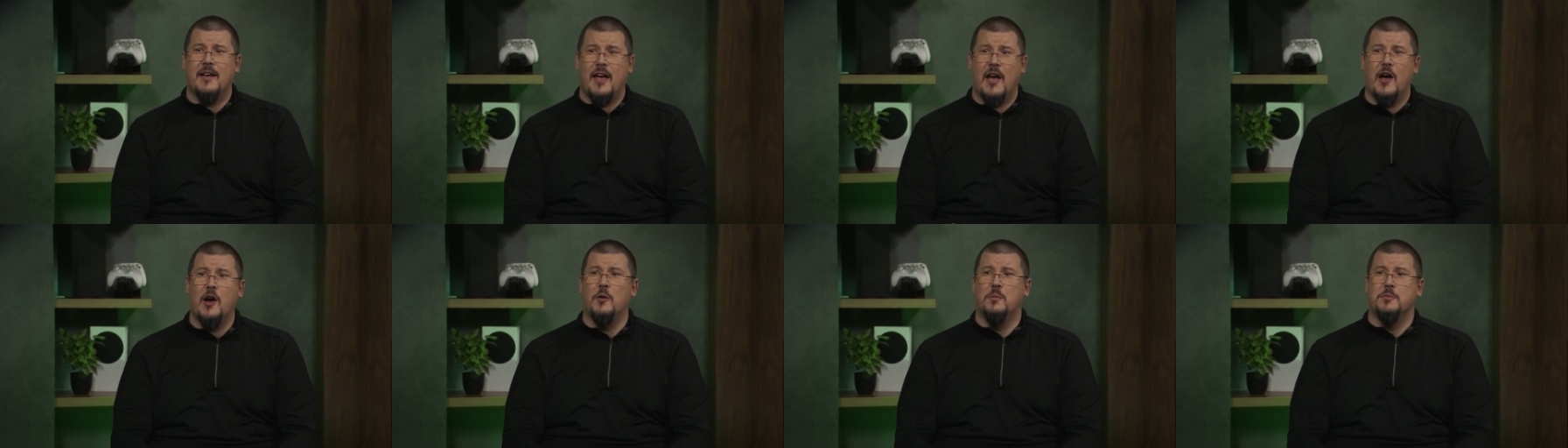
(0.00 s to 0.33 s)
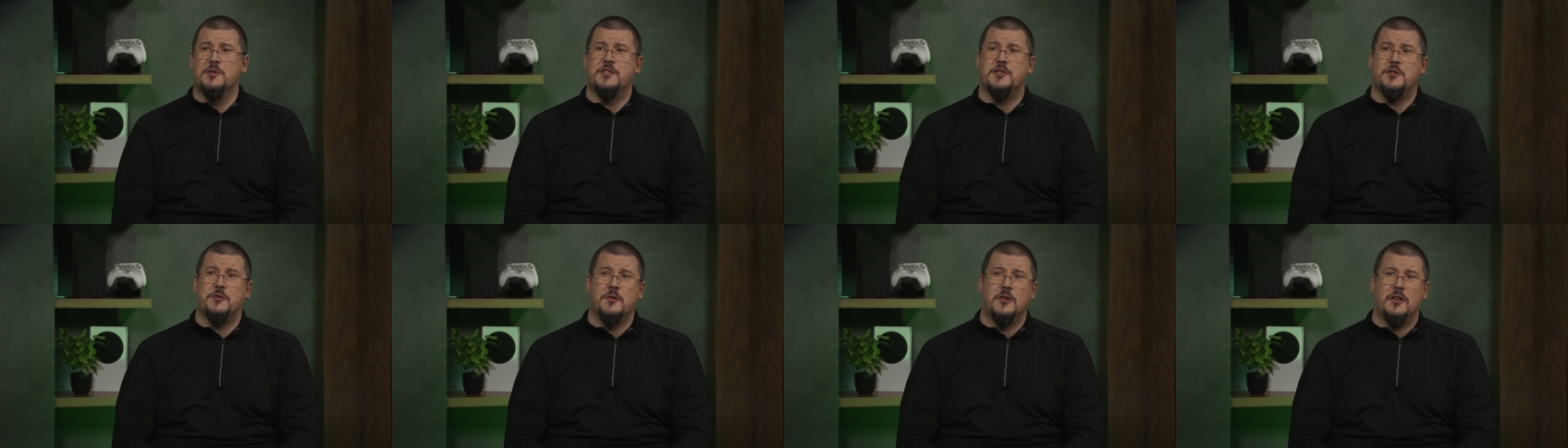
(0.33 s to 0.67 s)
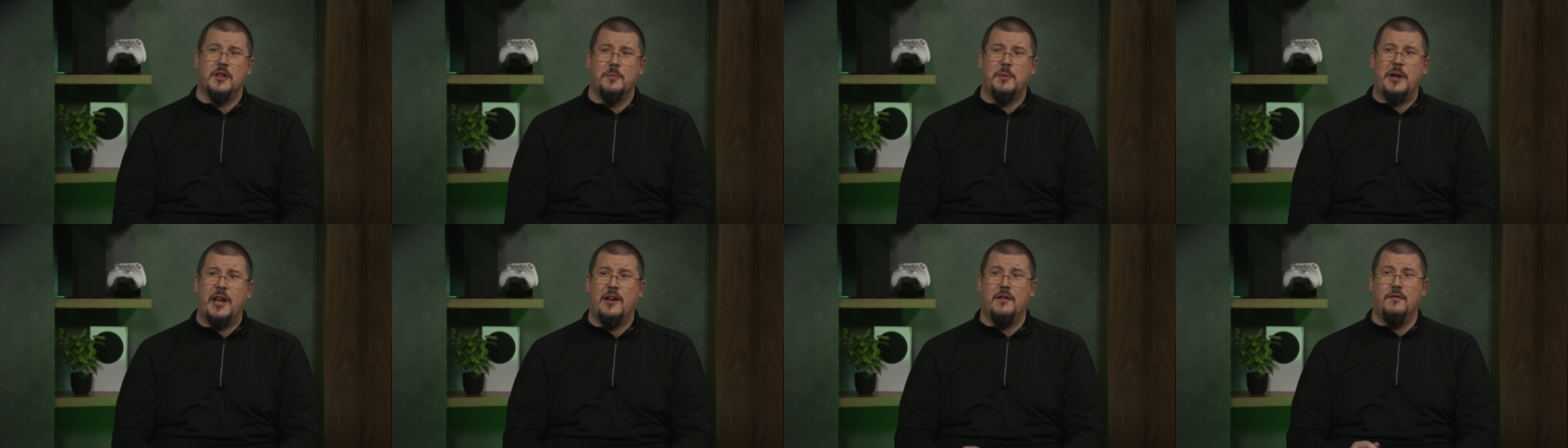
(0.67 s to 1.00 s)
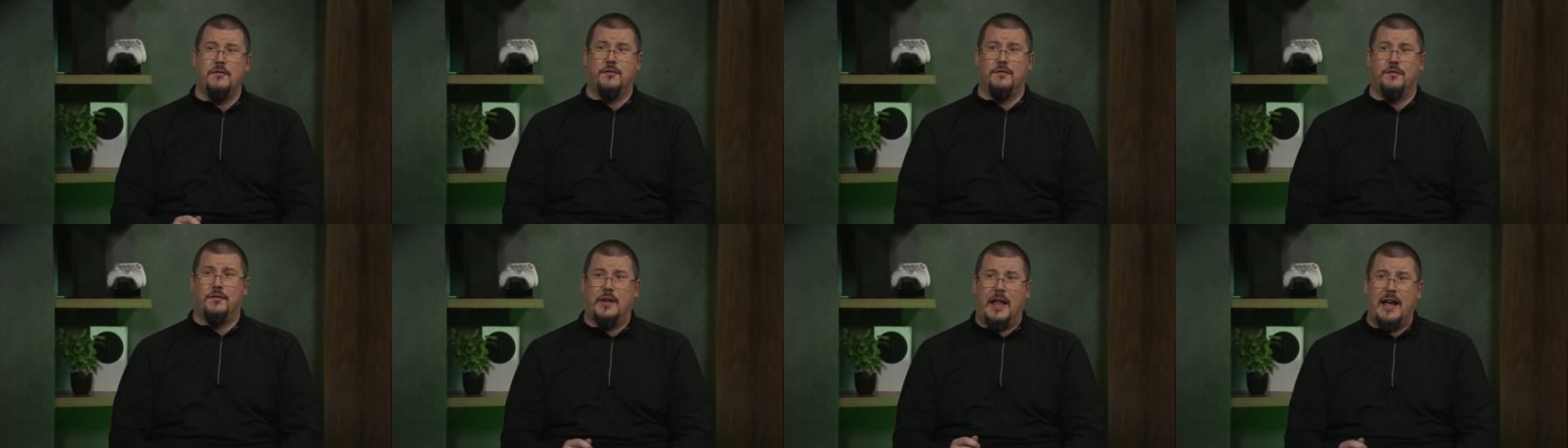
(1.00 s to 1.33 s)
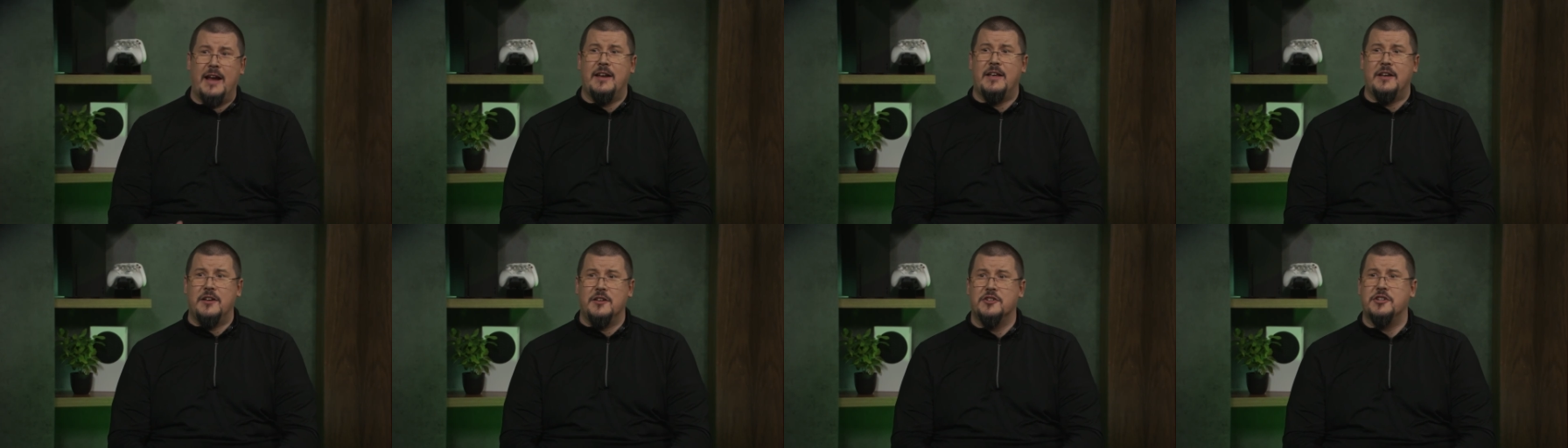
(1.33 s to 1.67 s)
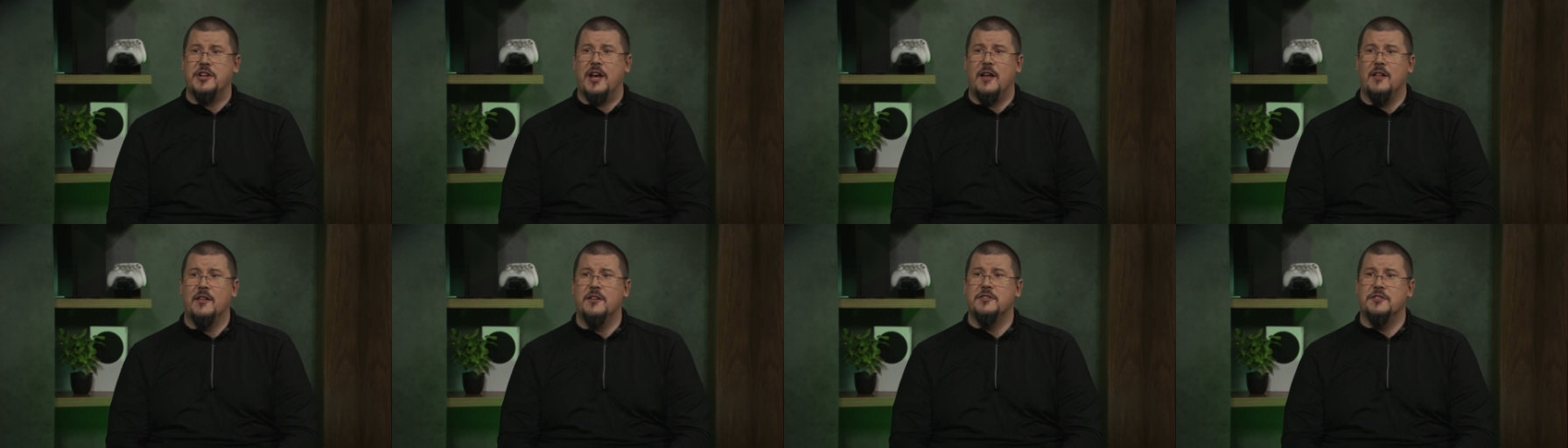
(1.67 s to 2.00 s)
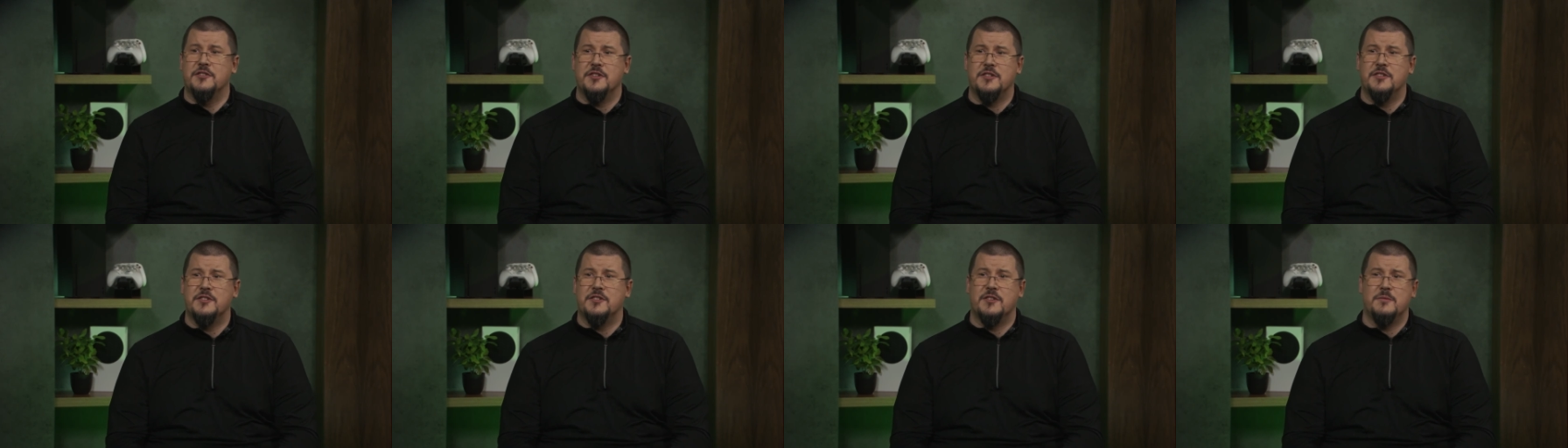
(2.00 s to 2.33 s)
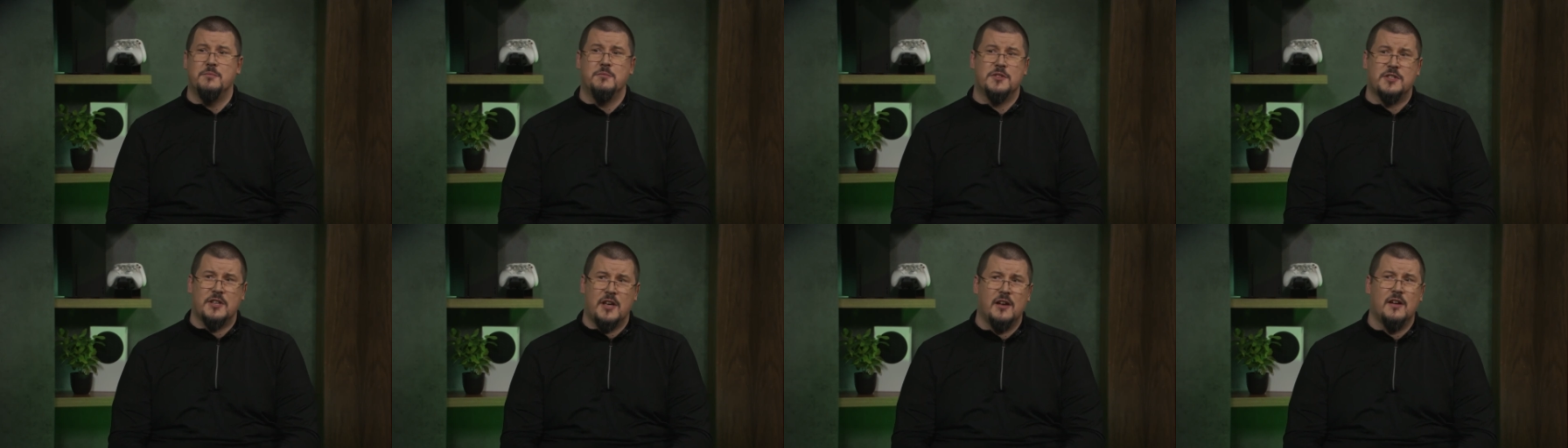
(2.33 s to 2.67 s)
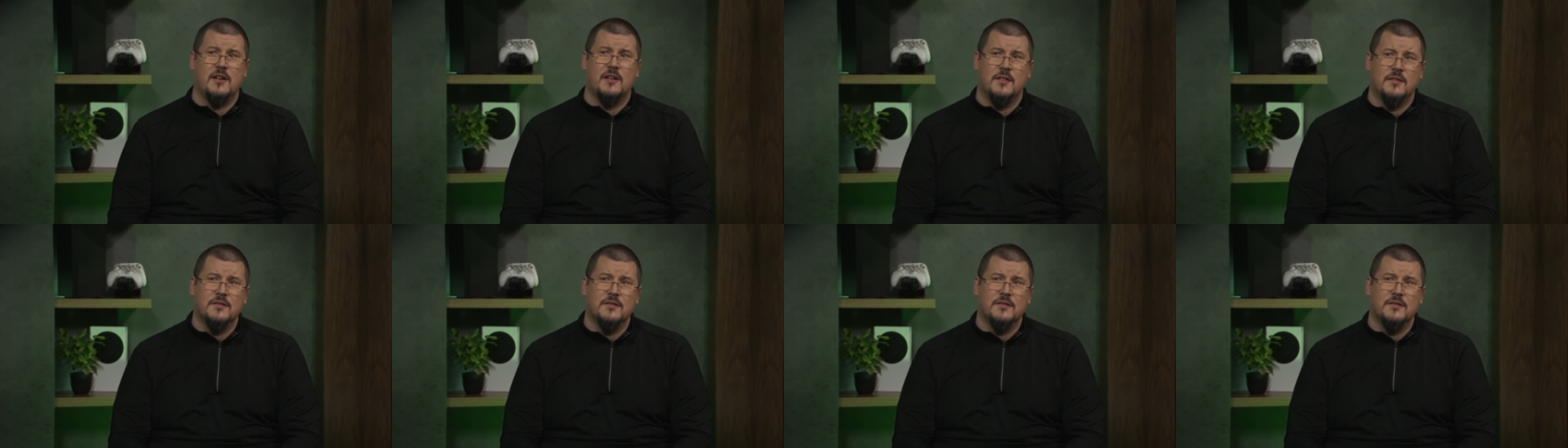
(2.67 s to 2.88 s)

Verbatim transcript: helps to eliminate flighting challenges themselves?